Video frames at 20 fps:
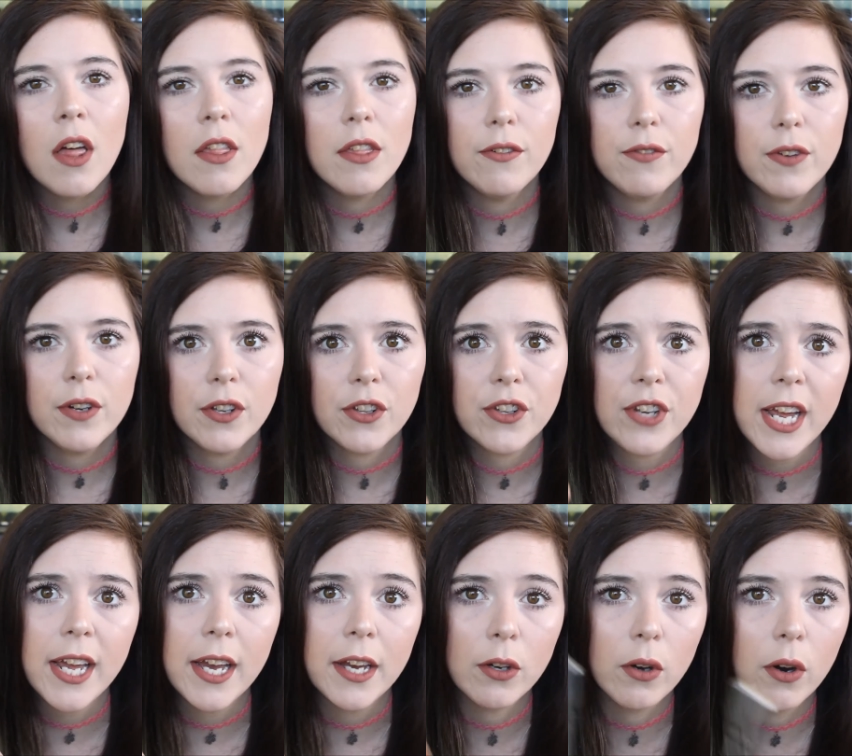the first day
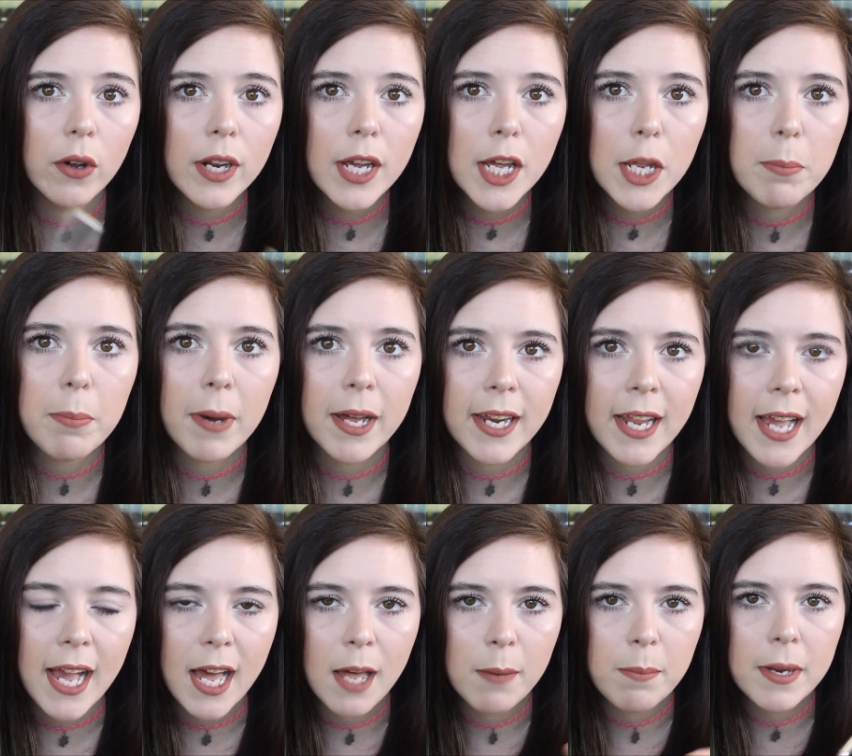I got it, but it
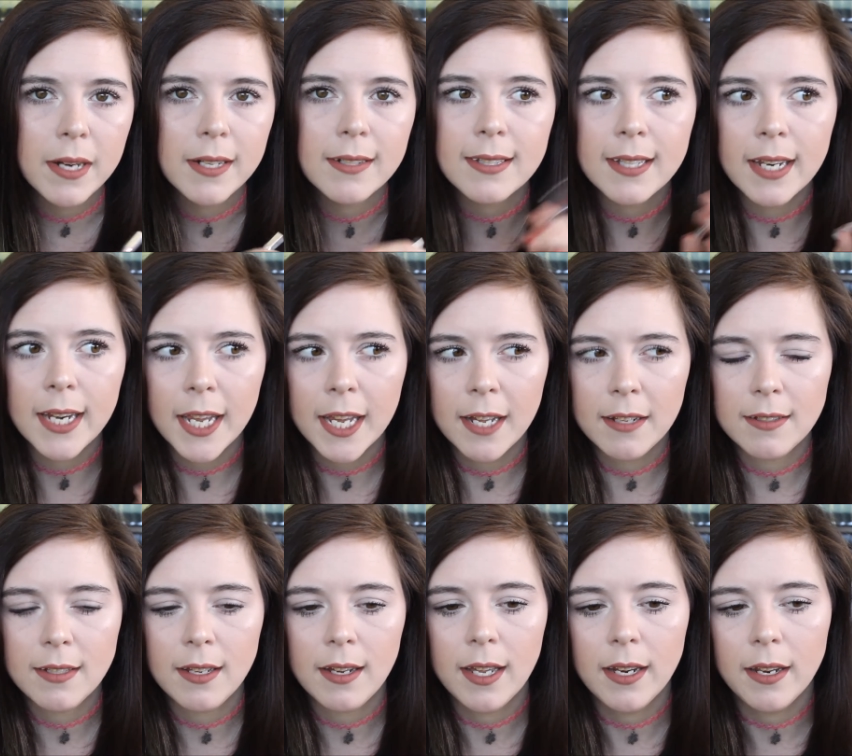had been sitting
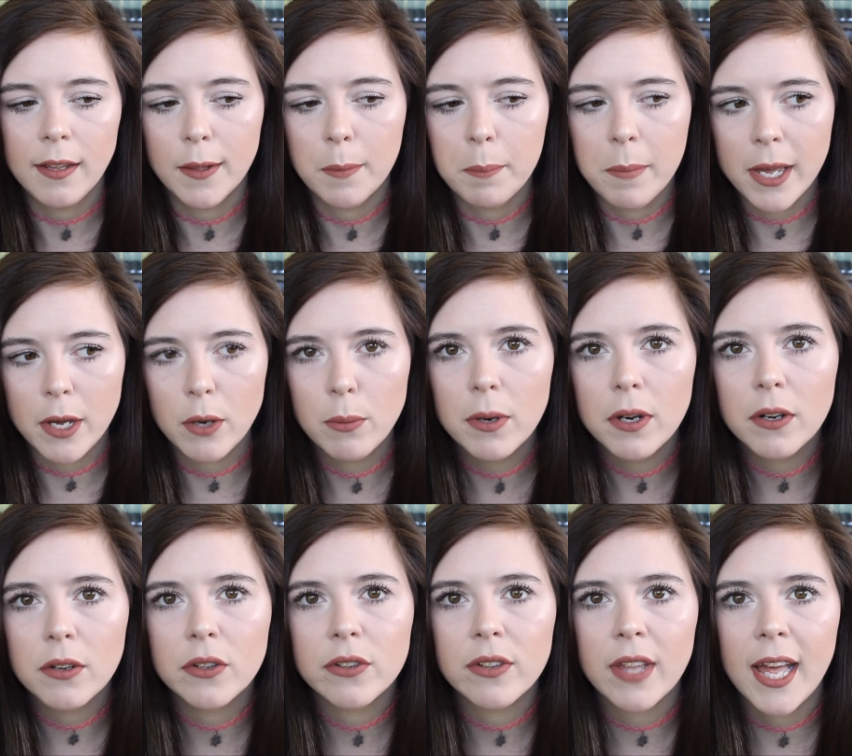outside in the
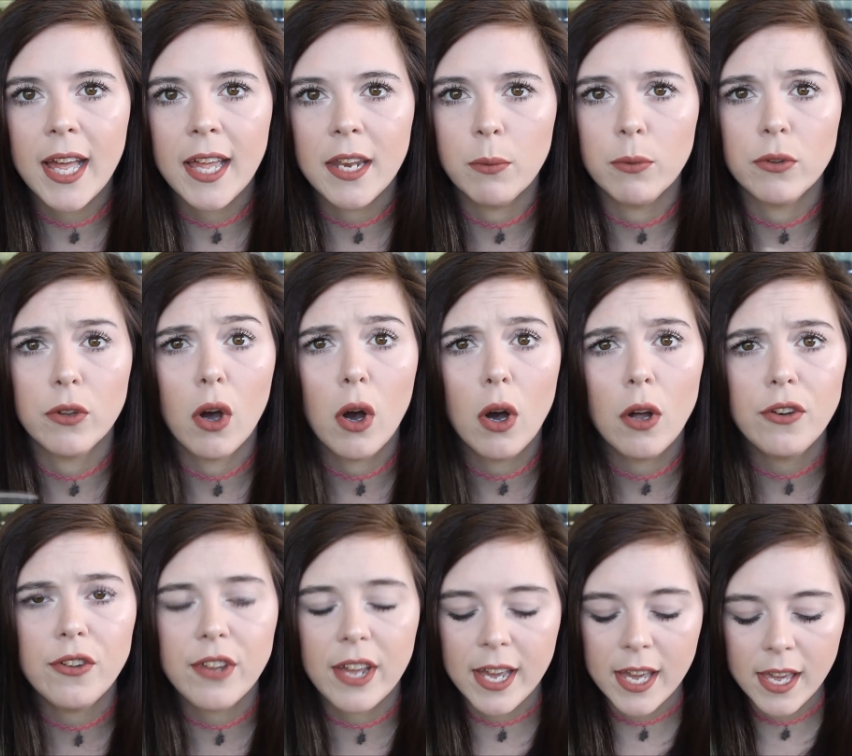mailbox and it was a
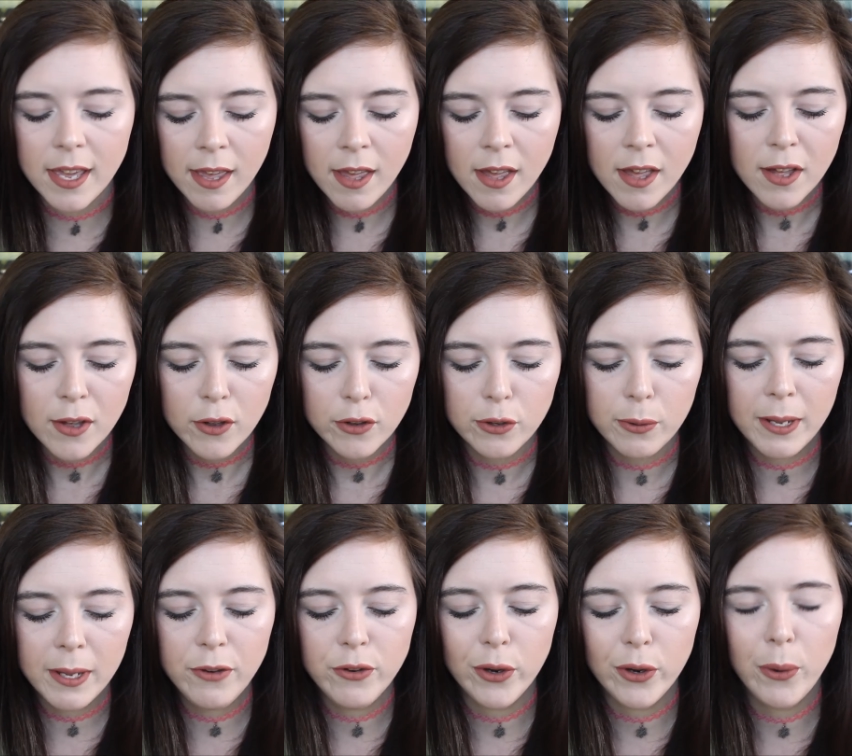hot day, so
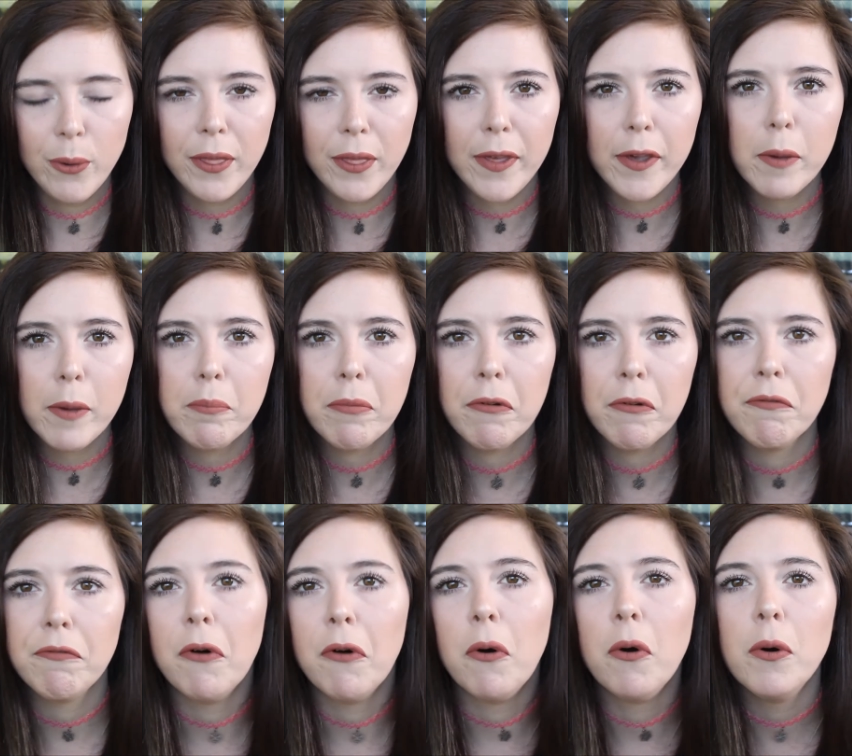I don't think it
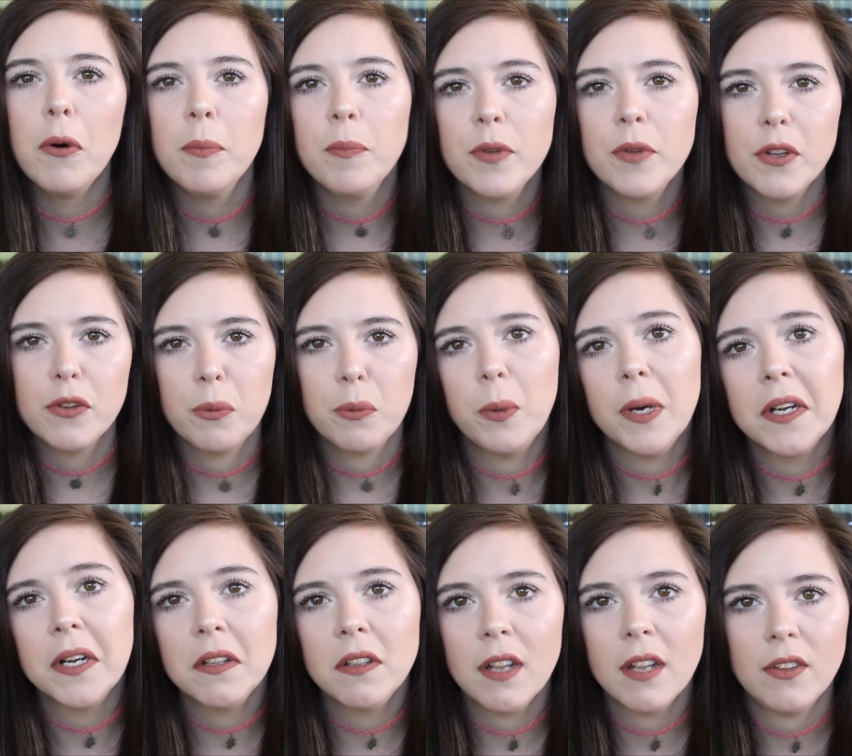performed as
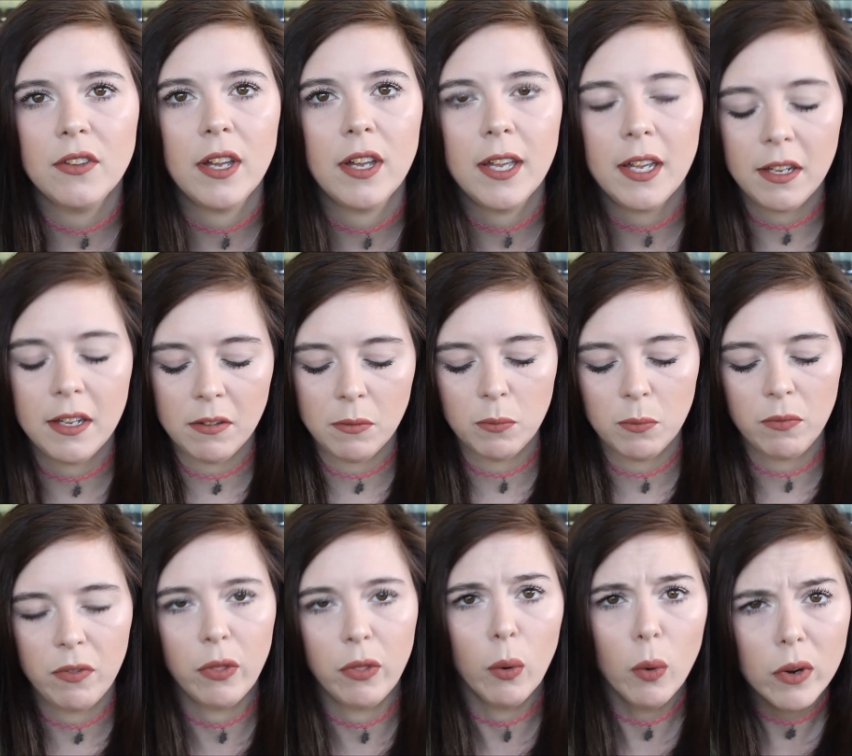well as I
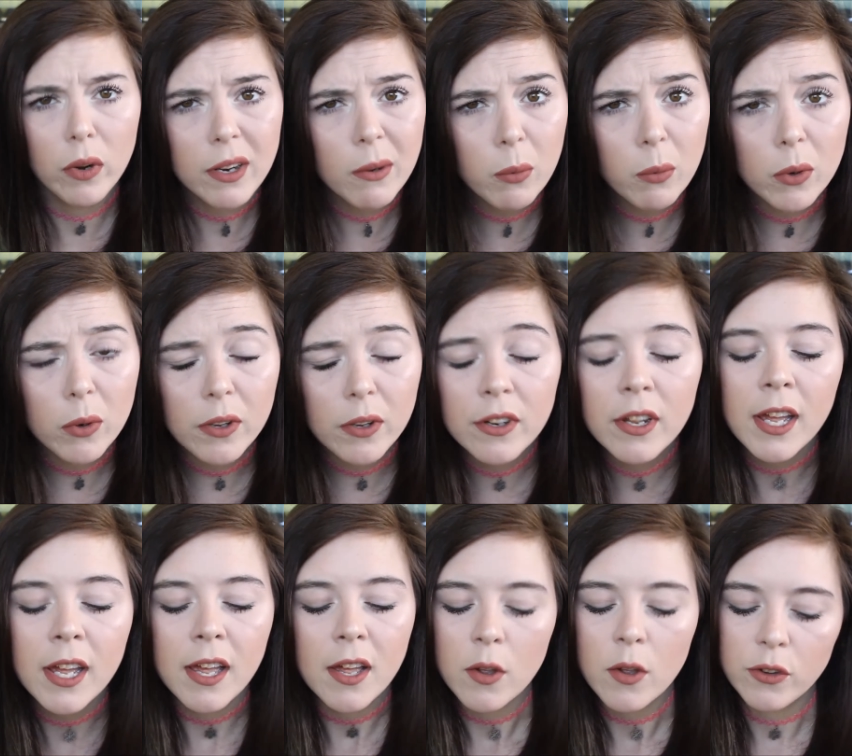thought it would,
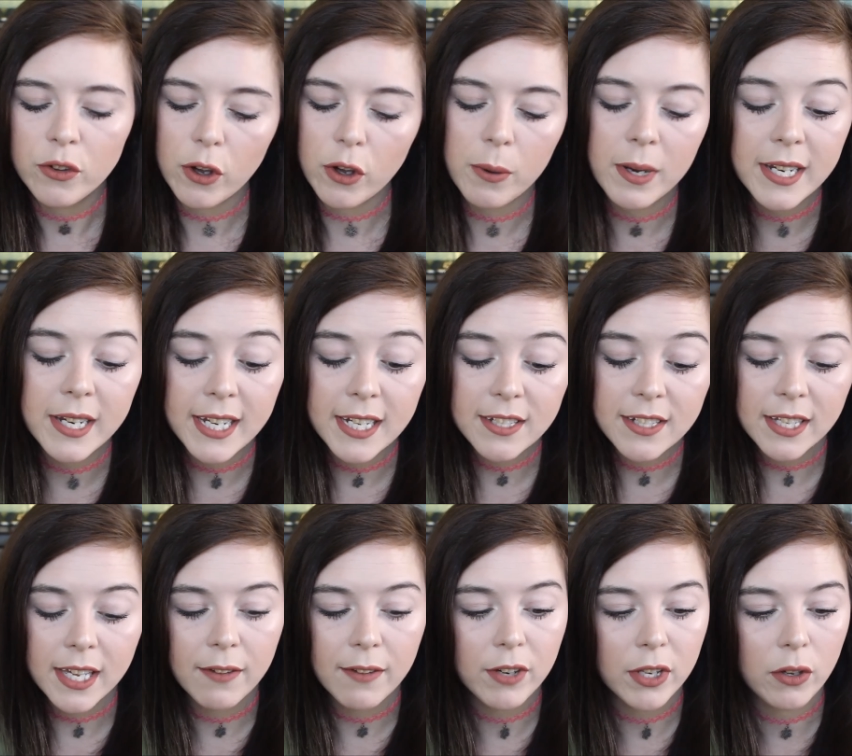so I need to
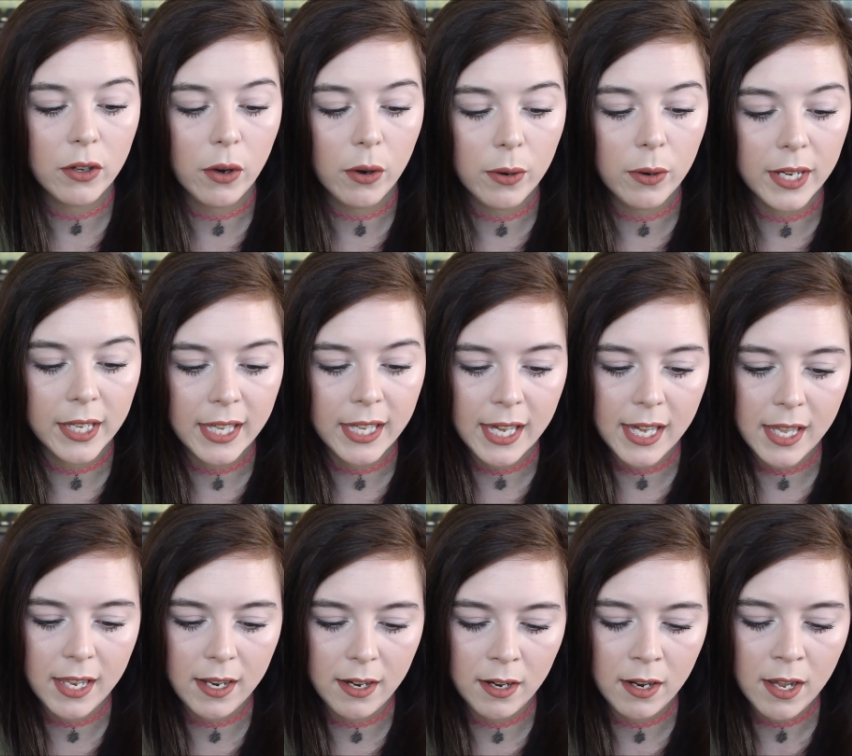give it a go
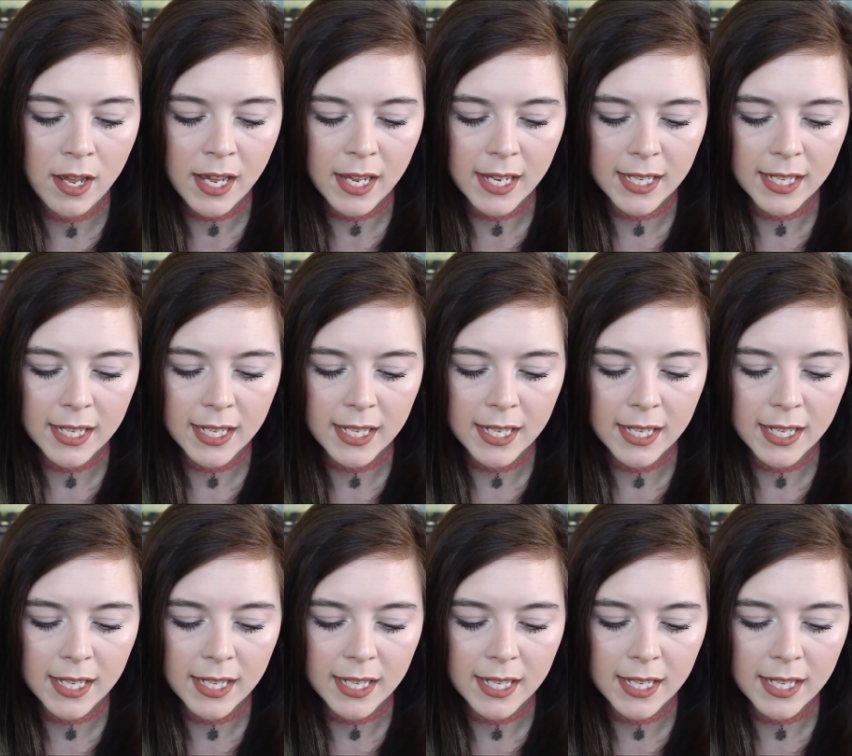again.